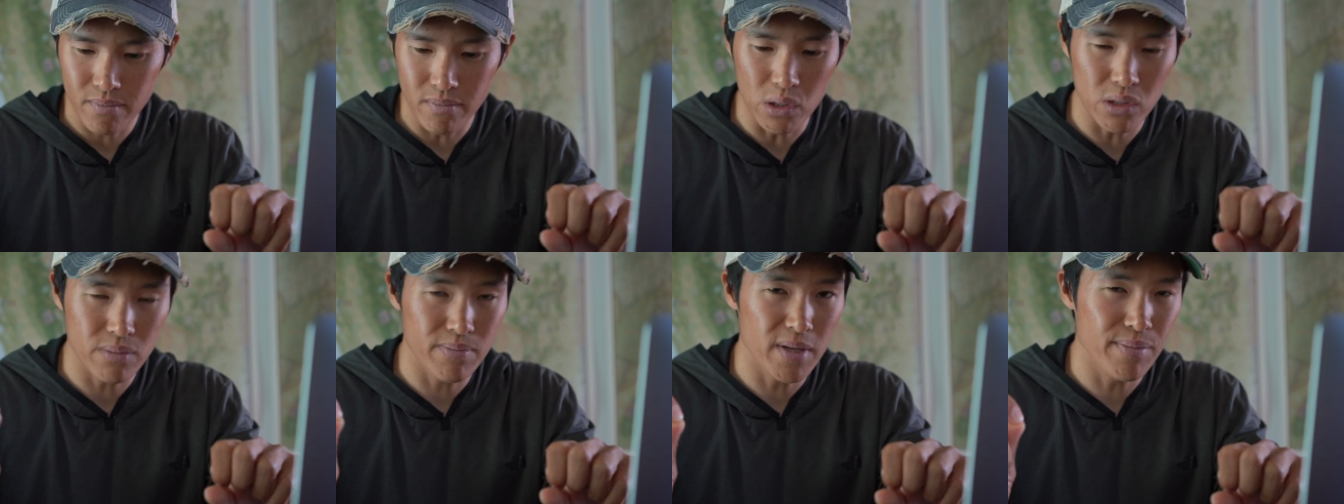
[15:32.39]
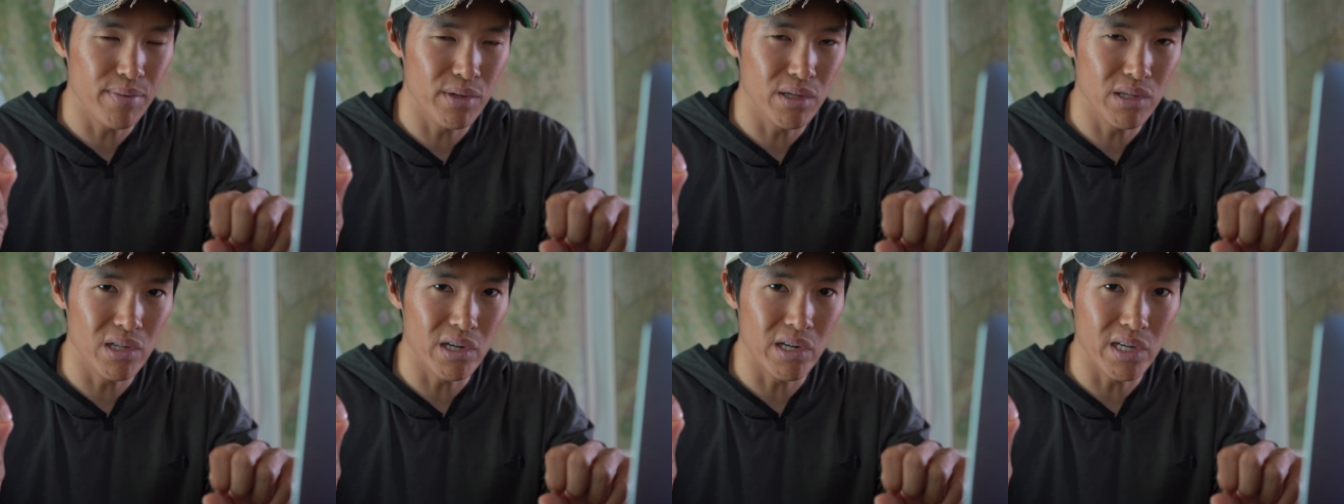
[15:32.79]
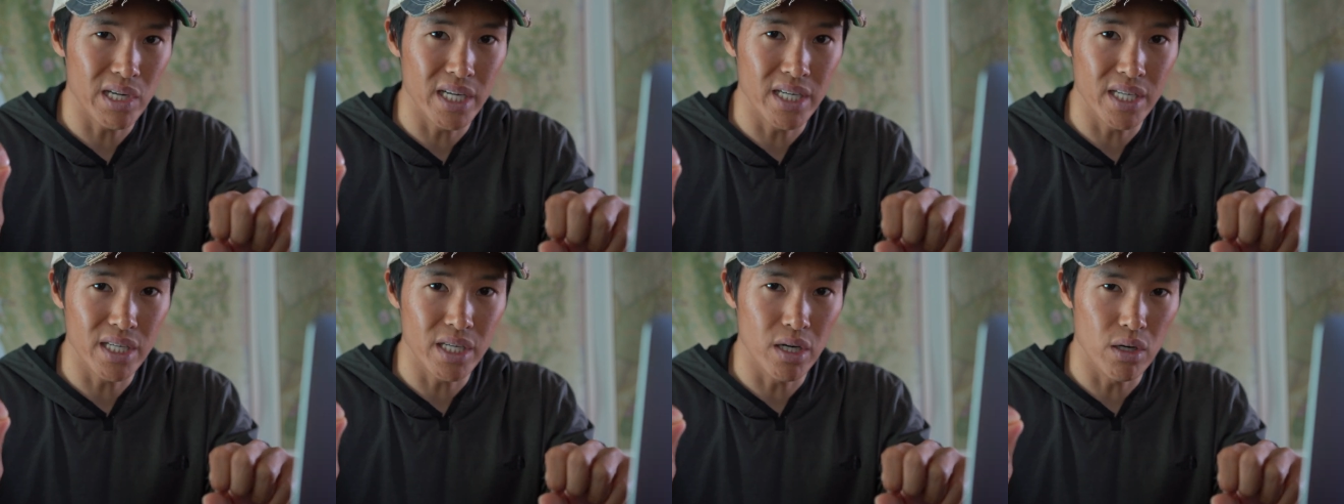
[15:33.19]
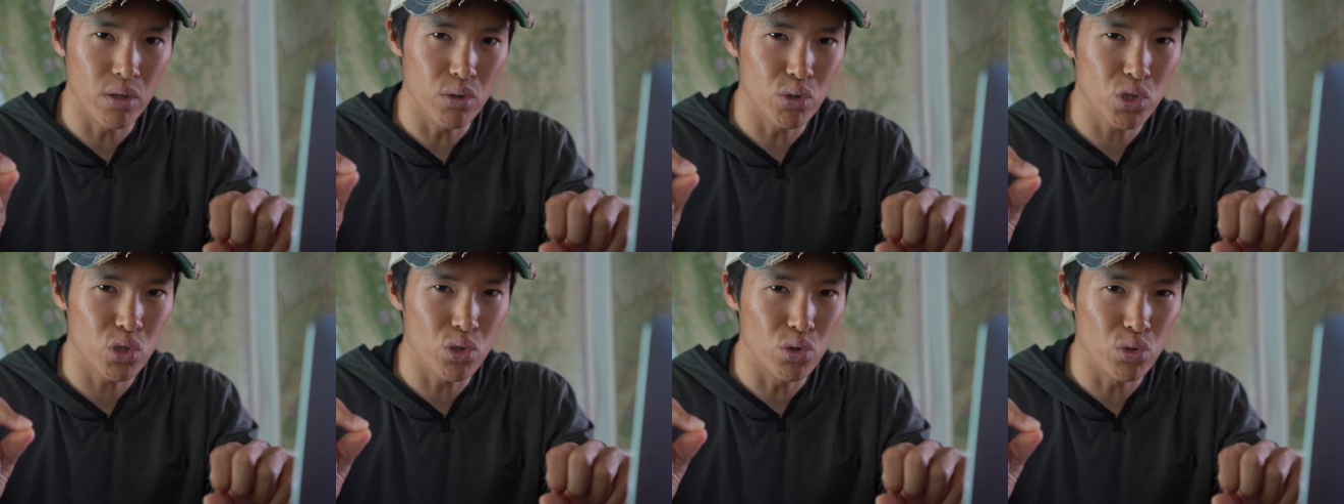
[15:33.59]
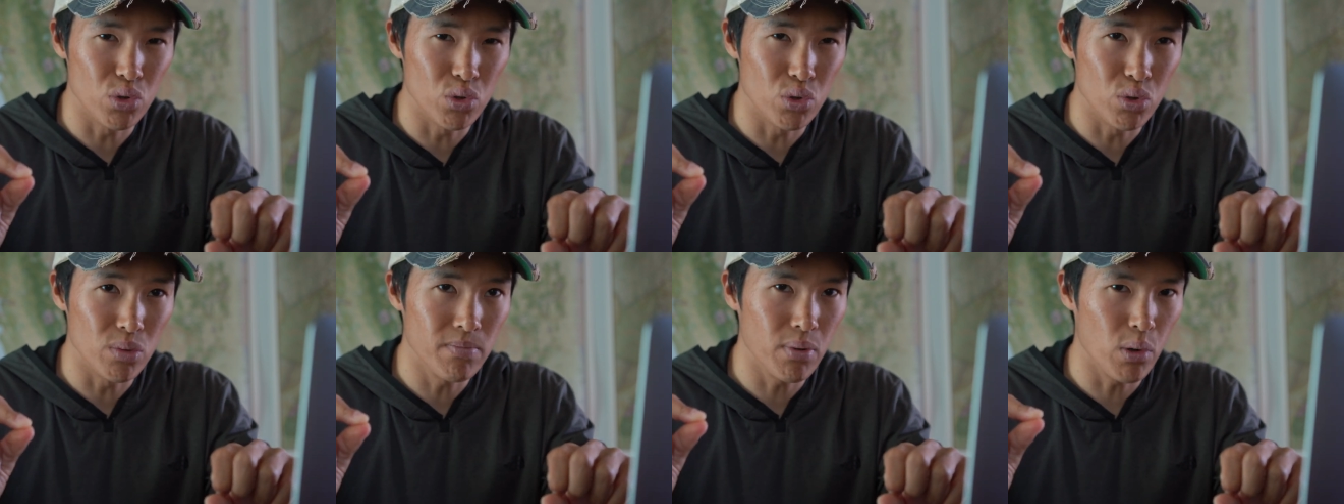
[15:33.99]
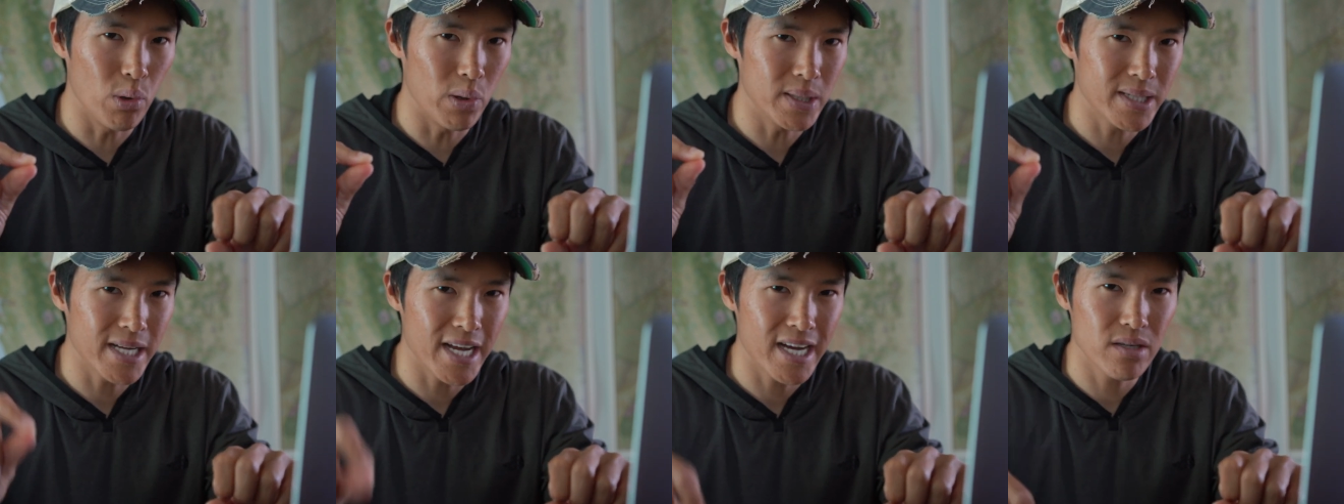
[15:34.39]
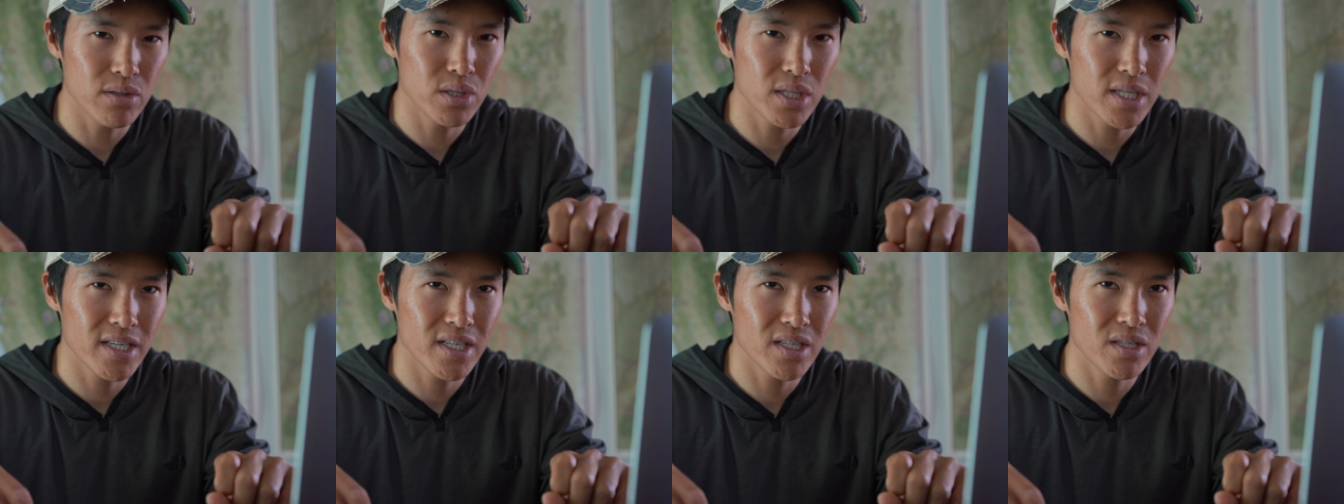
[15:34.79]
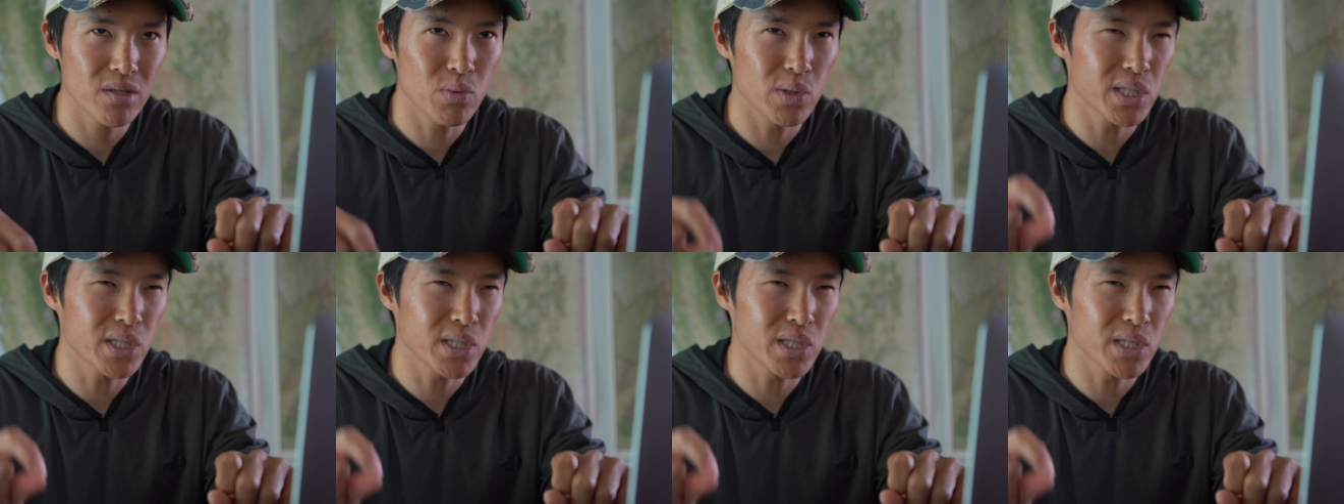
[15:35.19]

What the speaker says: Most people are going to go to Port Townsend,